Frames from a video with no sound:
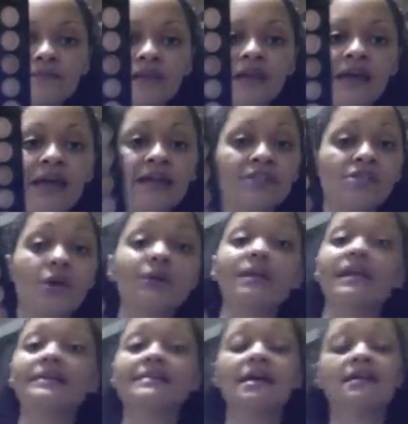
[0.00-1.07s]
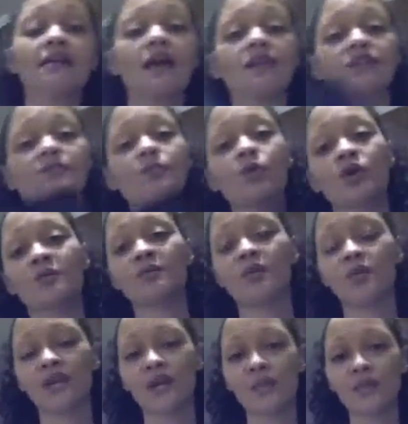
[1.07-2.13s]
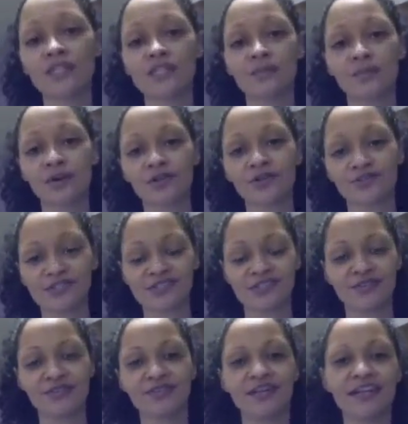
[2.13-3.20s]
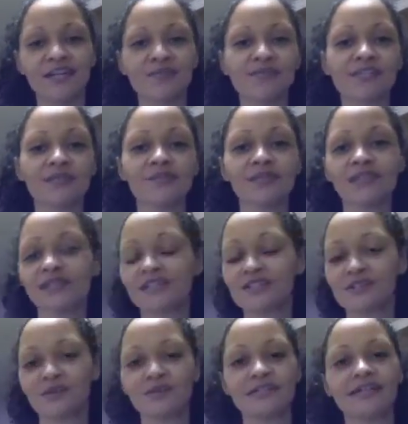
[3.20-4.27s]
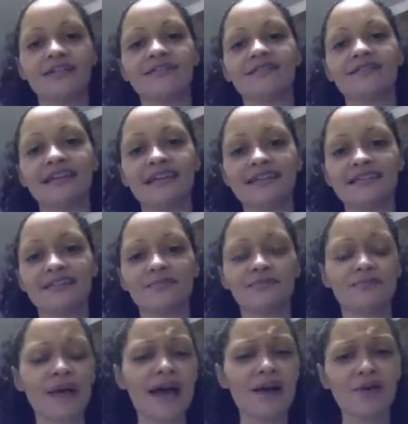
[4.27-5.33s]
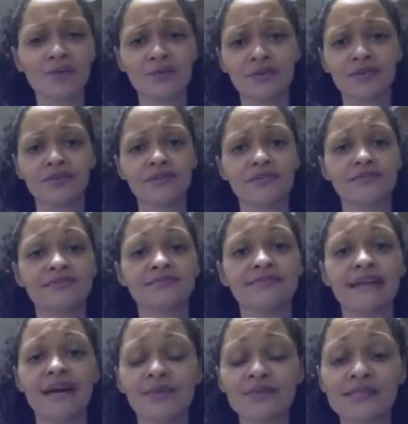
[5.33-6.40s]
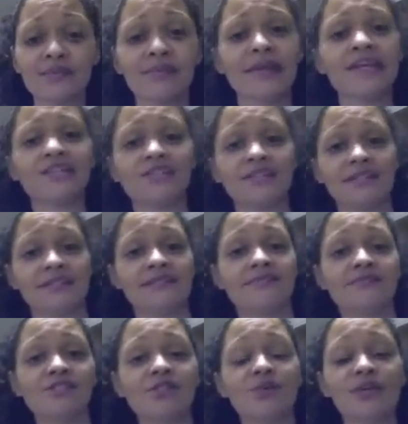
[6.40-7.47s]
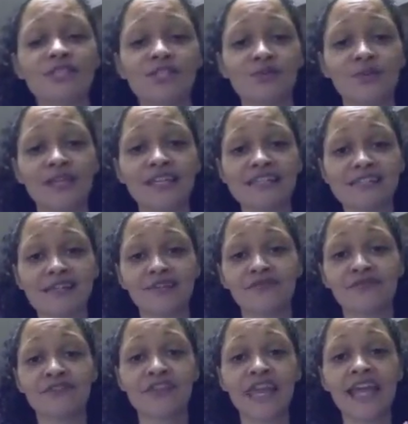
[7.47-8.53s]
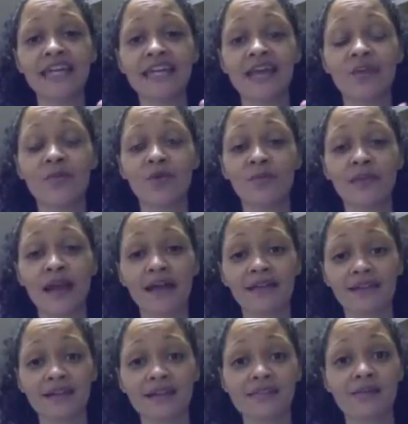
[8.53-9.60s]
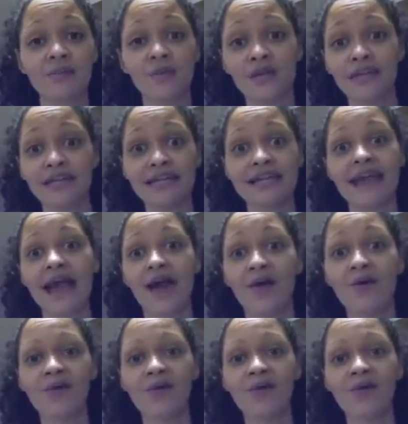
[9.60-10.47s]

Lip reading: And it's only like $10 more. But when I went to purchase it online, it was completely sold out and back ordered. And I was impatient. And so I just went ahead and settled for the 88 Warm palette because I wanted it now.